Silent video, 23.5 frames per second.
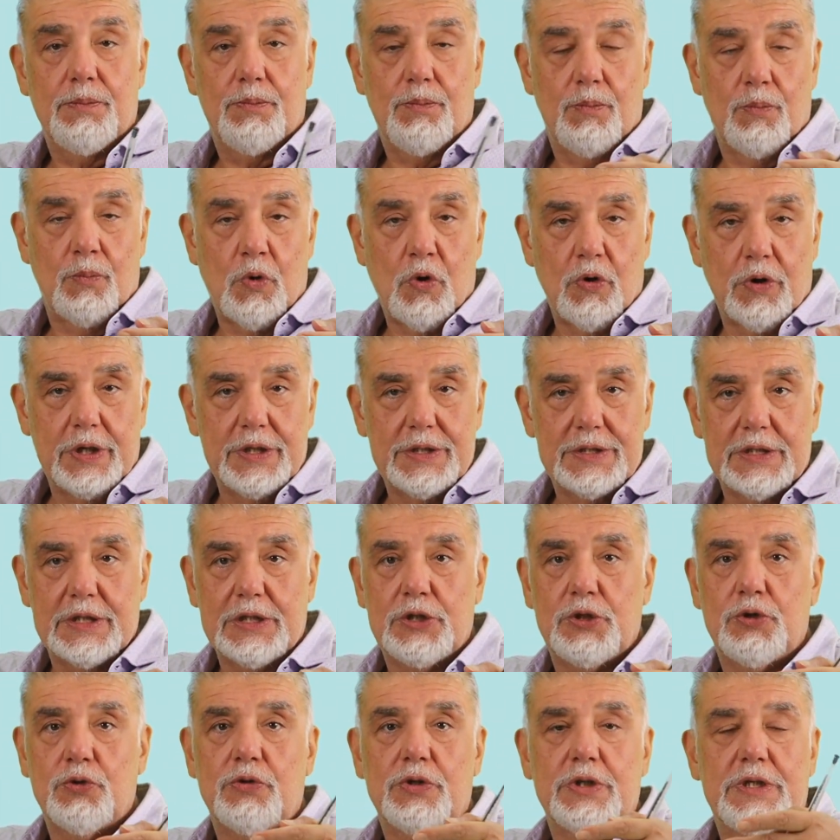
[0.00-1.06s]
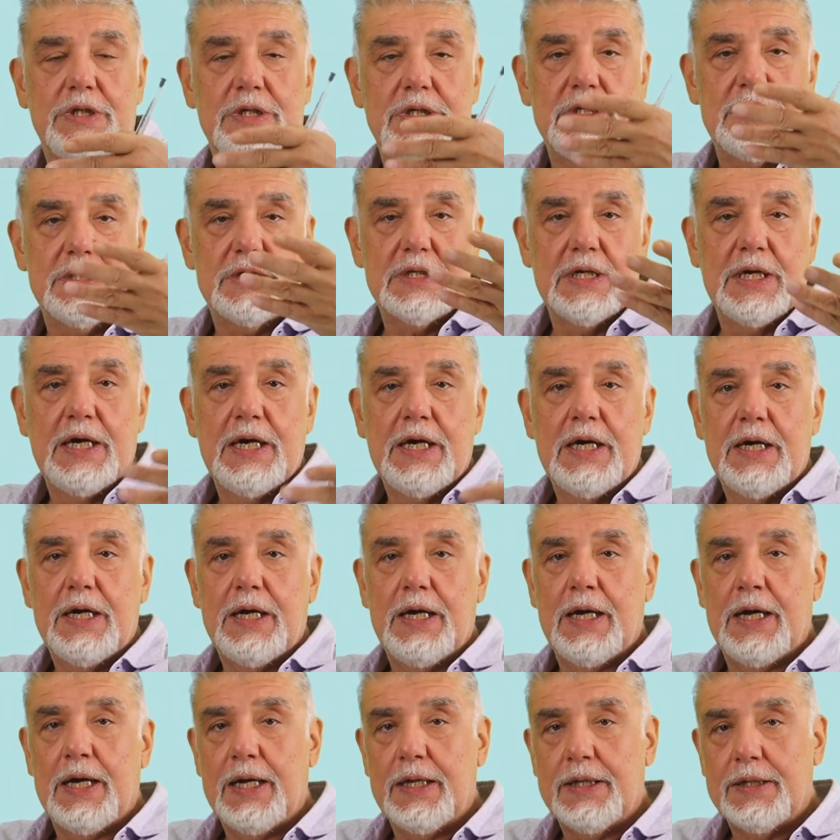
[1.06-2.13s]
mortgage securities,
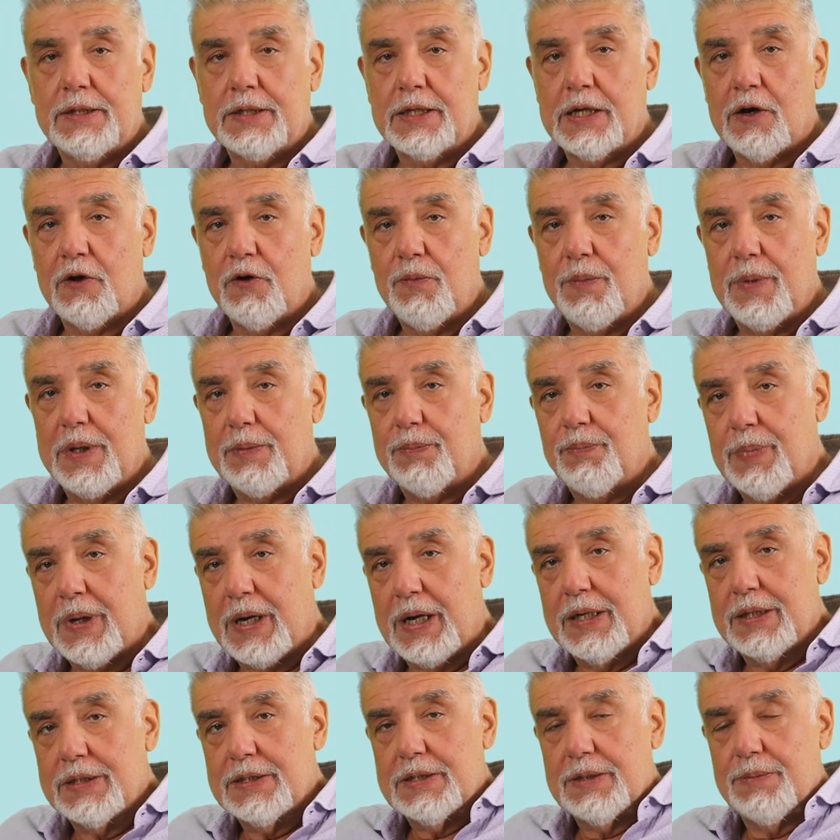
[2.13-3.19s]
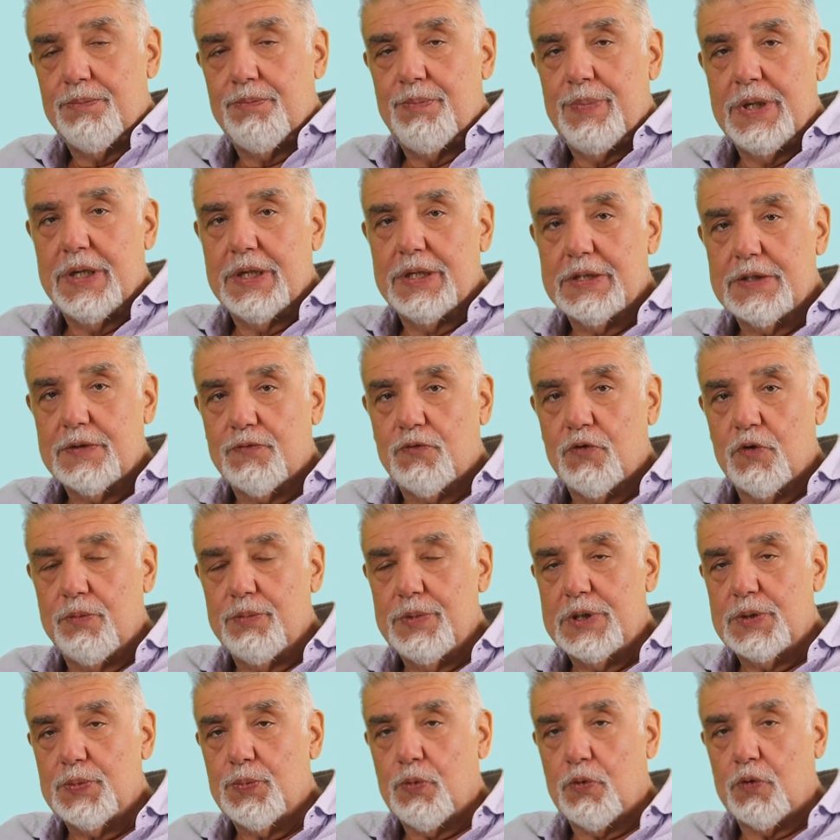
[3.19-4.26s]
and government bonds and bills from
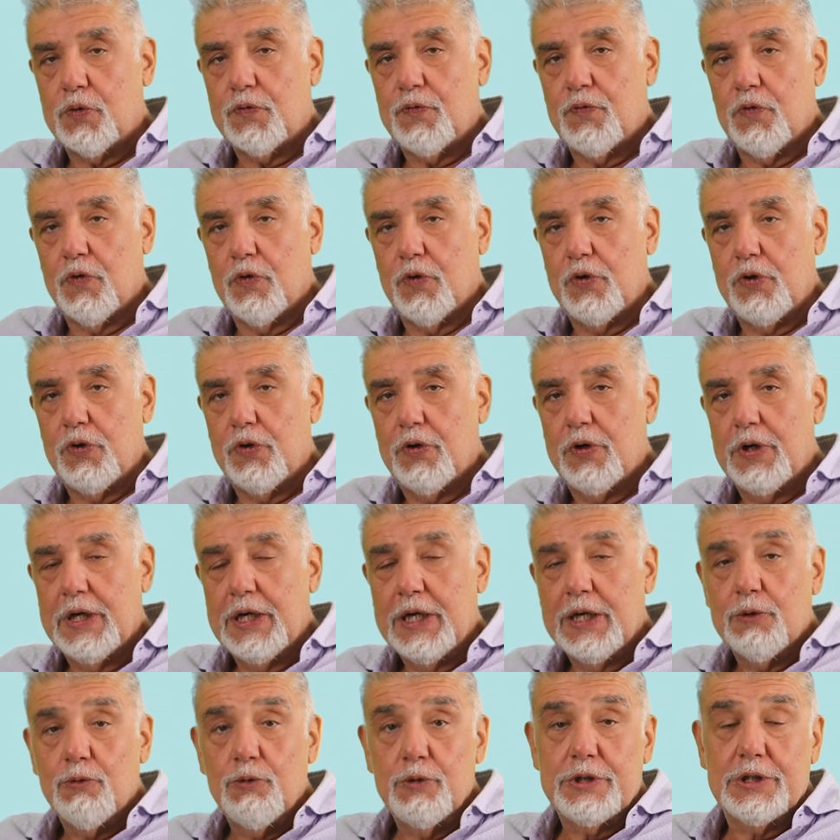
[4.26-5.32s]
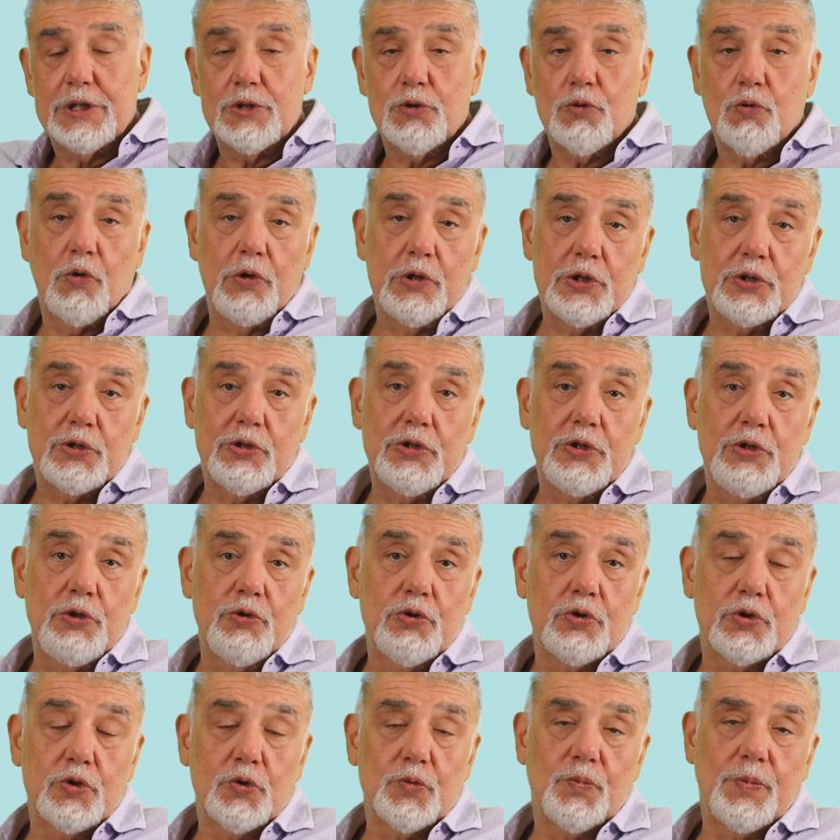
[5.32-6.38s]
its portfolio, which is going to
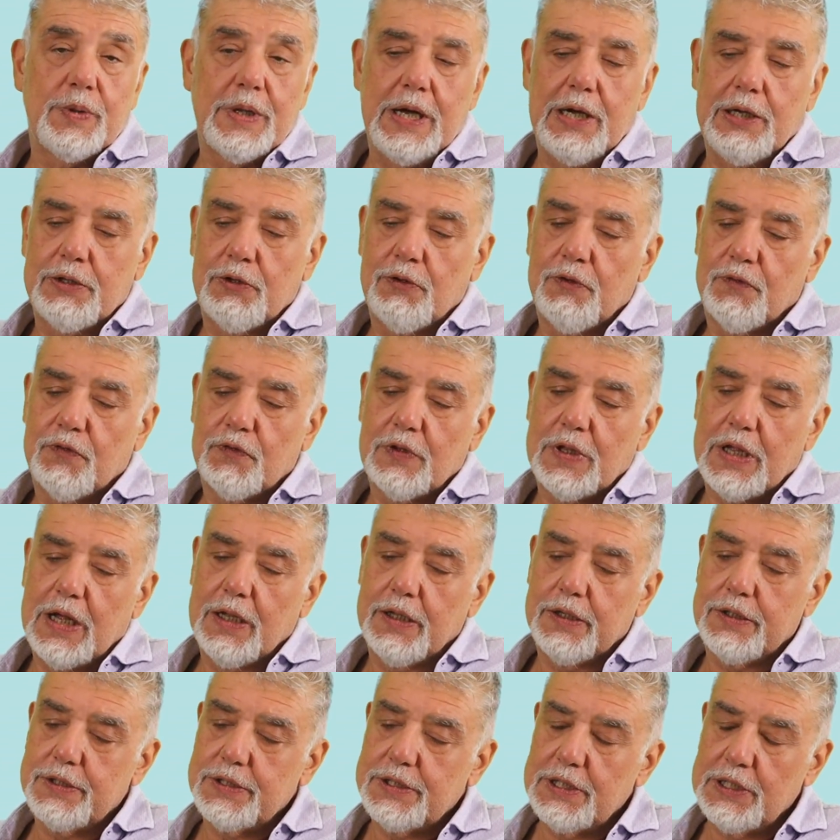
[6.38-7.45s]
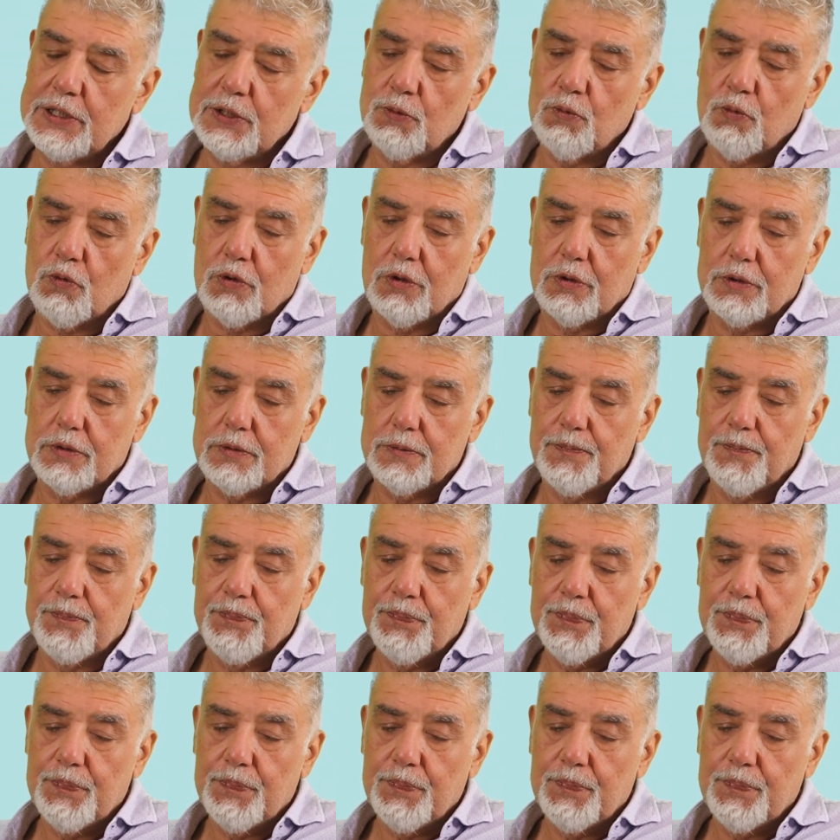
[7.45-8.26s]
reduce the supply of dollars in the world.